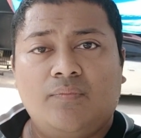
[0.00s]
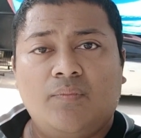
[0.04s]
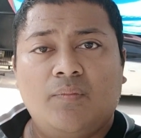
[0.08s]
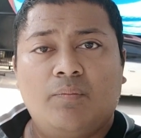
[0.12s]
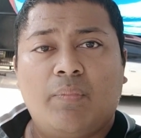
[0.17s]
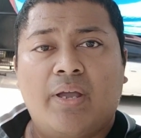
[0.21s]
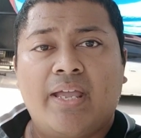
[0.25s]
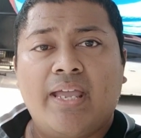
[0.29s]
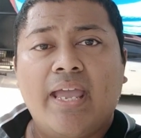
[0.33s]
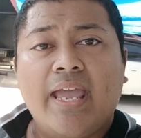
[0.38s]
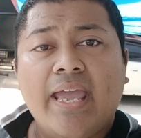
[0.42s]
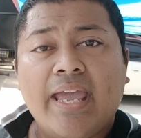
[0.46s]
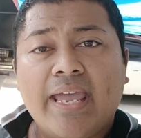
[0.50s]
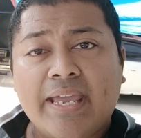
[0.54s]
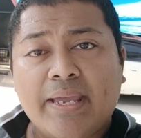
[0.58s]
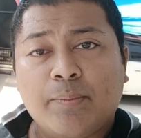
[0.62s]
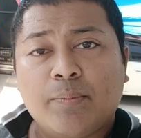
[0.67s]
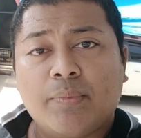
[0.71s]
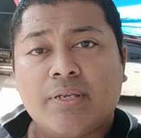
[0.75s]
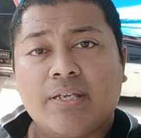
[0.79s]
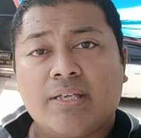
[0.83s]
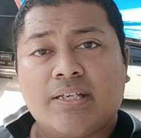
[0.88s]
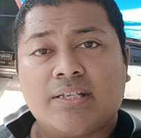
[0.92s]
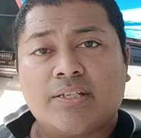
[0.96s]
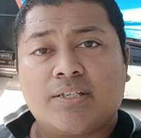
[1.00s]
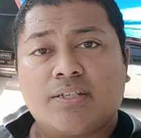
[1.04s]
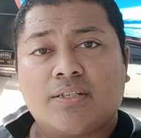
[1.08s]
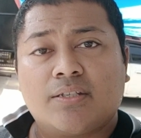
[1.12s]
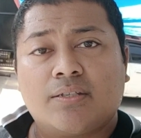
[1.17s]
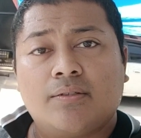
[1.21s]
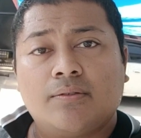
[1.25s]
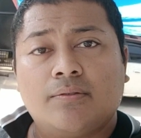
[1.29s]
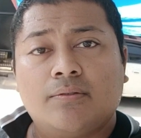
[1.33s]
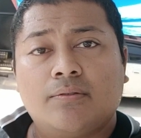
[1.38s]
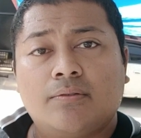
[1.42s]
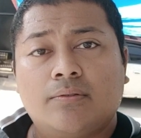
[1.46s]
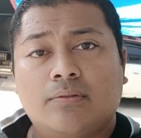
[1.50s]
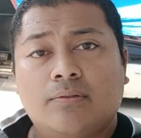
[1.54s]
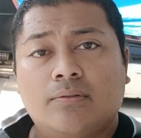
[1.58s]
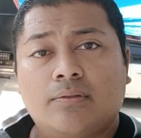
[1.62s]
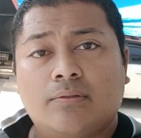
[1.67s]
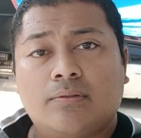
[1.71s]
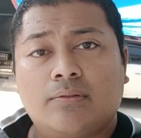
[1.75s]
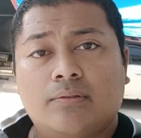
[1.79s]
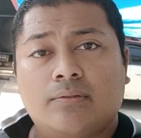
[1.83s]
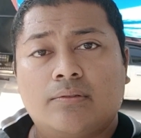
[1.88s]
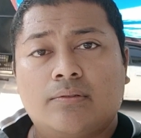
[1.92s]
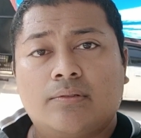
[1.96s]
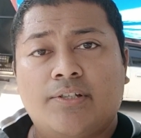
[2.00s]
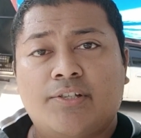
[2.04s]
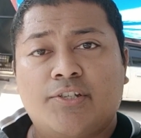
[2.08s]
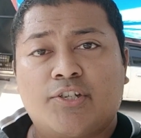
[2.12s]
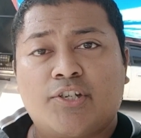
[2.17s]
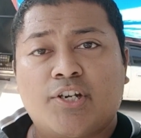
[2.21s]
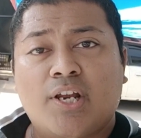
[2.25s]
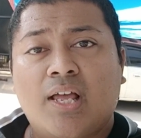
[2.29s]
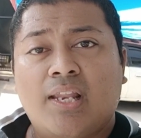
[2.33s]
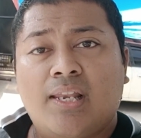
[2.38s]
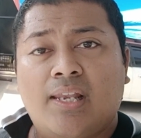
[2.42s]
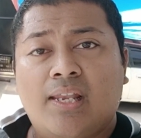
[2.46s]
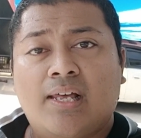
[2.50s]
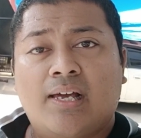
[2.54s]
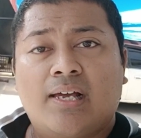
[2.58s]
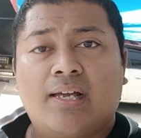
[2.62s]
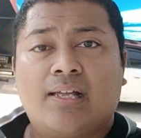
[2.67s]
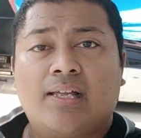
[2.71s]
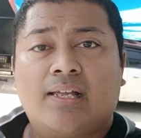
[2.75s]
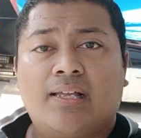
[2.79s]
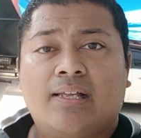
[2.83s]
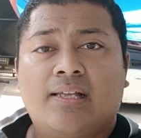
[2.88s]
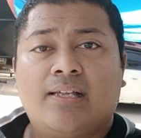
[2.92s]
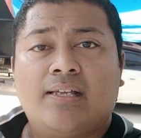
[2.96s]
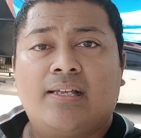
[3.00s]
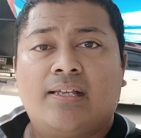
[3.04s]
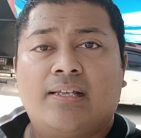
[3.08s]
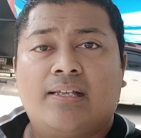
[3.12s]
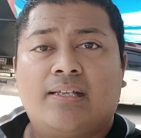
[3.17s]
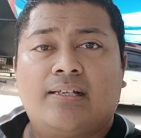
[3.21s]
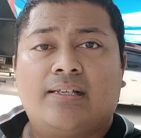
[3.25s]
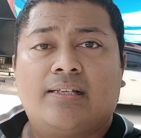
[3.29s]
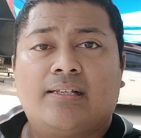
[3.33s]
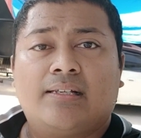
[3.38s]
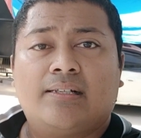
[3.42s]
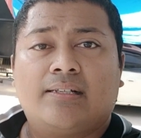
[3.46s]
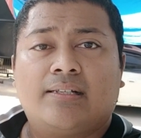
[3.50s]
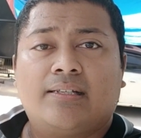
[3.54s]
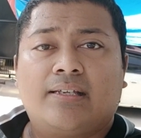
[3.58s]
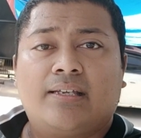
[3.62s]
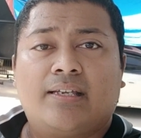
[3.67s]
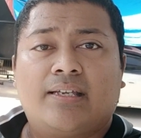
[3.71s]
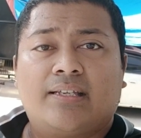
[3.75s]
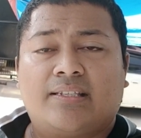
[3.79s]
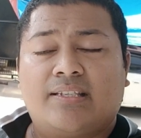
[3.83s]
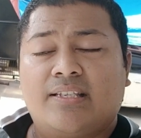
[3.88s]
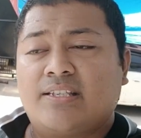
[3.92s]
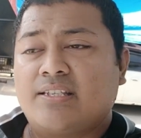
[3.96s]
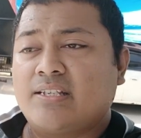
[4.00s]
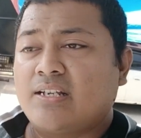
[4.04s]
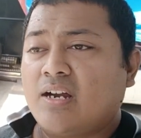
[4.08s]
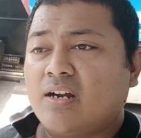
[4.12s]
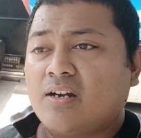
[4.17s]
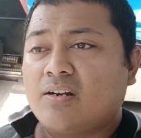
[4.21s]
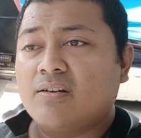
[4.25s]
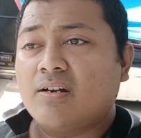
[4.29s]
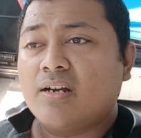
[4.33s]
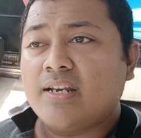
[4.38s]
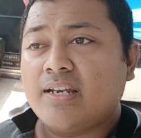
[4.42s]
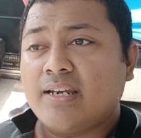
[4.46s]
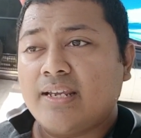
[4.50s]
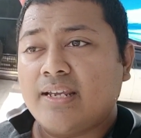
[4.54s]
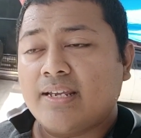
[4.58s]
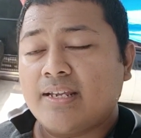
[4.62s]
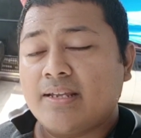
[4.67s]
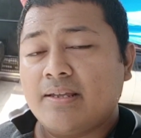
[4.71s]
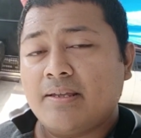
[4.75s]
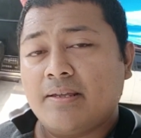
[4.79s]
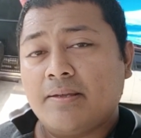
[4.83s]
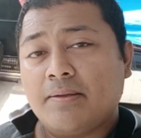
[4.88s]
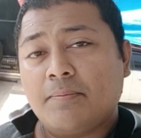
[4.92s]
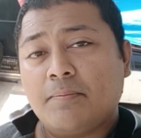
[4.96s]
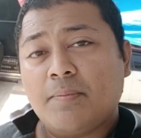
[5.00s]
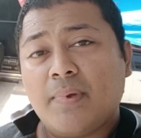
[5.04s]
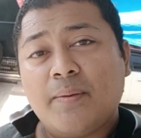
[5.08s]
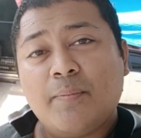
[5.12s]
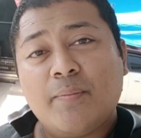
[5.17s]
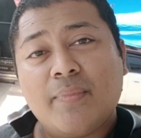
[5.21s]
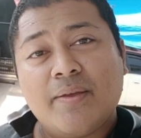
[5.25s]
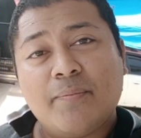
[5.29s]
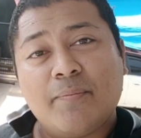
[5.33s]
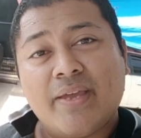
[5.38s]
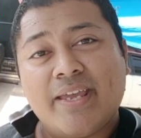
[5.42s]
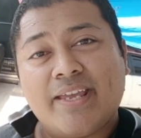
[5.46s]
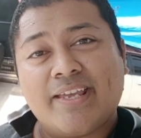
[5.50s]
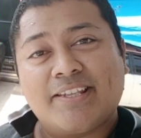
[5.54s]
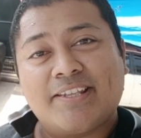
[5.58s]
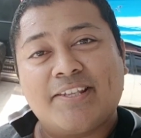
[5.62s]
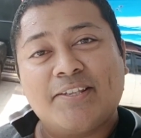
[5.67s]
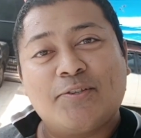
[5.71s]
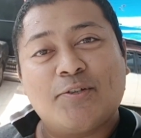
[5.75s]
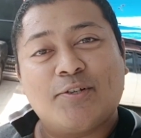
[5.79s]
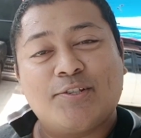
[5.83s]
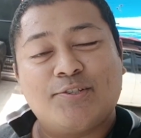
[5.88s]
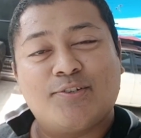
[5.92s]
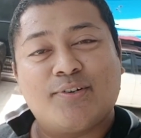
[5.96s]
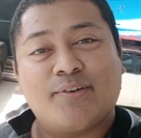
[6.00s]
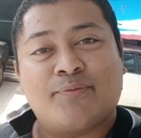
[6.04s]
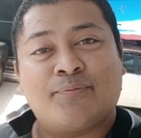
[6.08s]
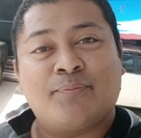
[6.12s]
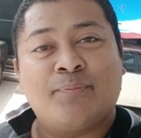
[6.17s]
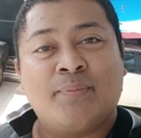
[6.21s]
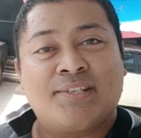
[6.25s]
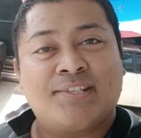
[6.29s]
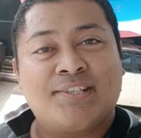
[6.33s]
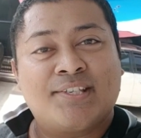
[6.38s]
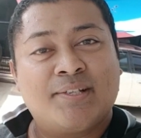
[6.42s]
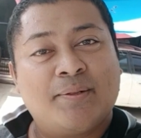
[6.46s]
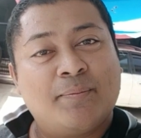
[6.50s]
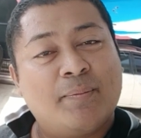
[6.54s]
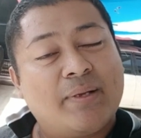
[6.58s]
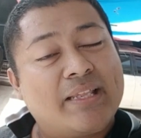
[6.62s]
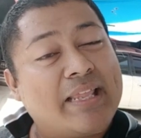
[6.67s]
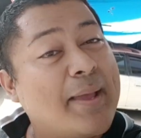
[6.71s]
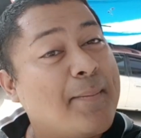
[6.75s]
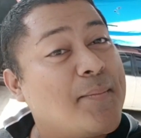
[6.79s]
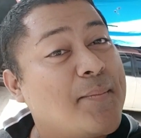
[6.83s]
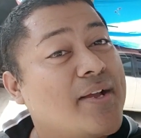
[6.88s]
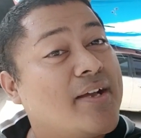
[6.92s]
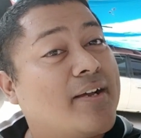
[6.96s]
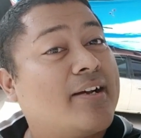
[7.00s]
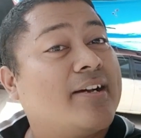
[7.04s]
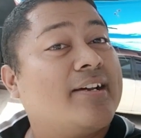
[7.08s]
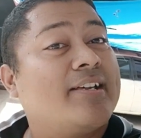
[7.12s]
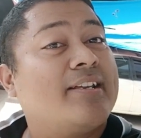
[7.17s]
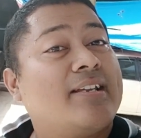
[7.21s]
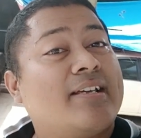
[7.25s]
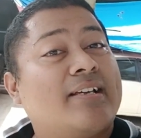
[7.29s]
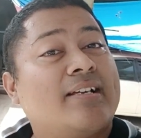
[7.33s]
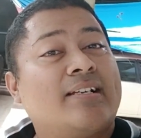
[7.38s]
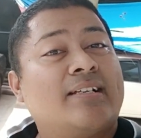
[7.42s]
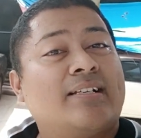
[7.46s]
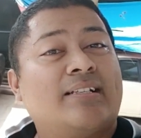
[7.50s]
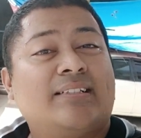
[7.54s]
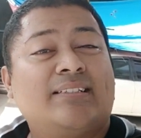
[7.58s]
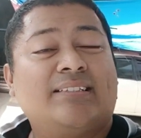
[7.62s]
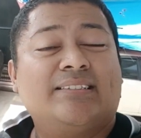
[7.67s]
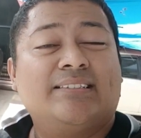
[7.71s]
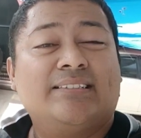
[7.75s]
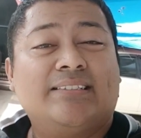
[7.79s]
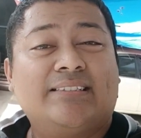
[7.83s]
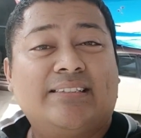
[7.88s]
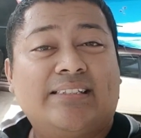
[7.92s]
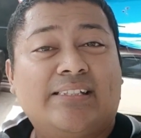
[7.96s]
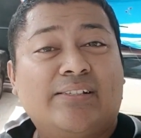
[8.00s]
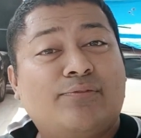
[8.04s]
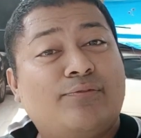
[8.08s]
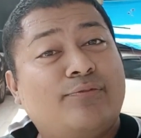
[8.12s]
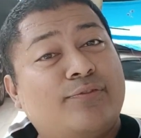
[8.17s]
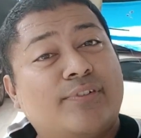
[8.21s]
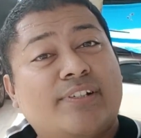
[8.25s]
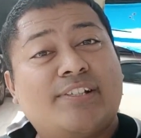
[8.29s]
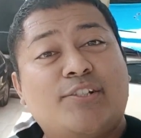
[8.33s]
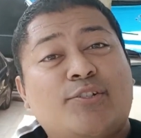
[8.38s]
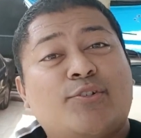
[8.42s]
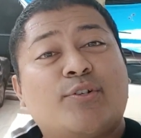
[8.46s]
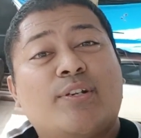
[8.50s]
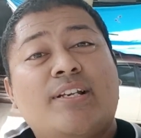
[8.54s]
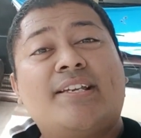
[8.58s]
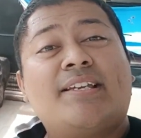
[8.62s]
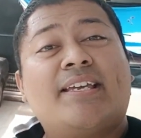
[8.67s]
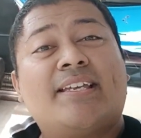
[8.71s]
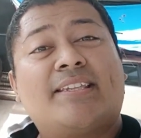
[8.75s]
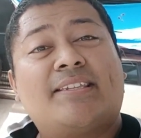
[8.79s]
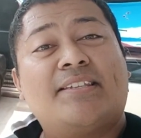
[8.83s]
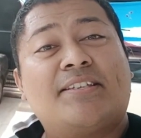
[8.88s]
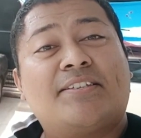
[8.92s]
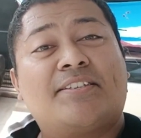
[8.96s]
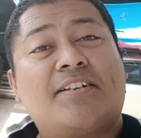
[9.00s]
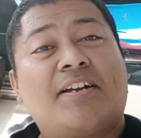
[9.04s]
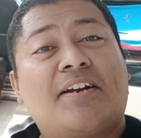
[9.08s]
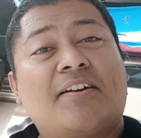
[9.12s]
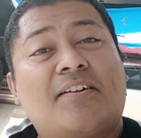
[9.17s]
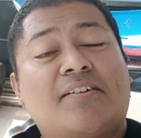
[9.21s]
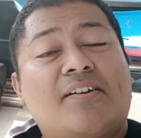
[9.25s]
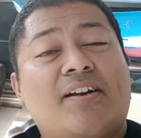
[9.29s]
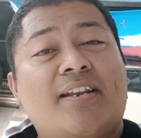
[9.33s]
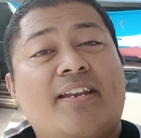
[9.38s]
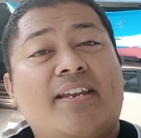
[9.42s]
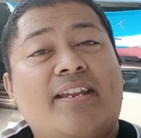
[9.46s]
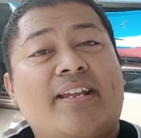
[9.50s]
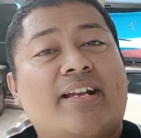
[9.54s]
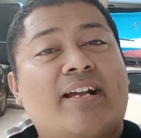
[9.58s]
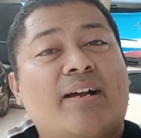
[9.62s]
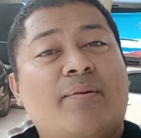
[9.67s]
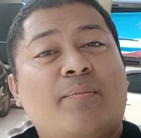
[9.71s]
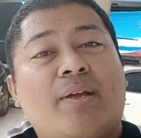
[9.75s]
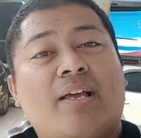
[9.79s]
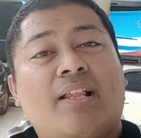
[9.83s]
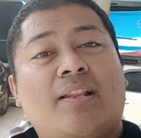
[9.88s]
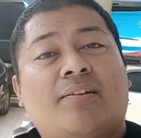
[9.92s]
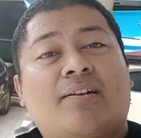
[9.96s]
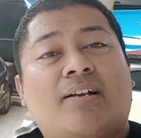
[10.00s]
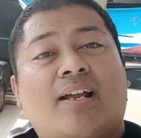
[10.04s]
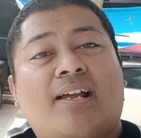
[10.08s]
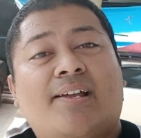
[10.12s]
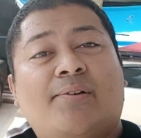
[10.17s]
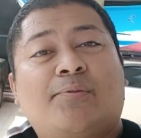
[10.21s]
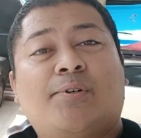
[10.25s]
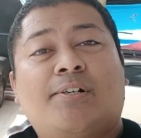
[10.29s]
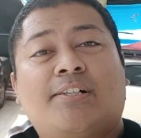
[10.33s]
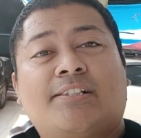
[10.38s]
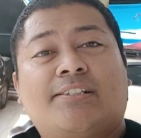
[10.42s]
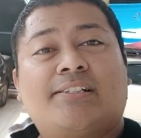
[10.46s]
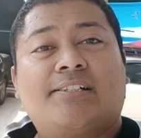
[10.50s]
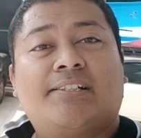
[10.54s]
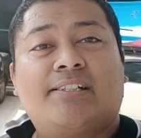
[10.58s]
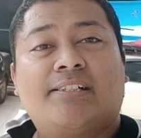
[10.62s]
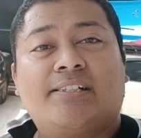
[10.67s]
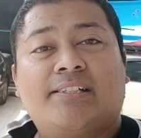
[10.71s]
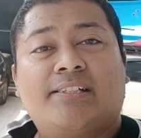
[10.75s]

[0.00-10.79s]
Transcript: my aim is to, inshallah, get this car running, maybe make it into a drift missile, but I'm gonna eventually get this car running come hell or high water.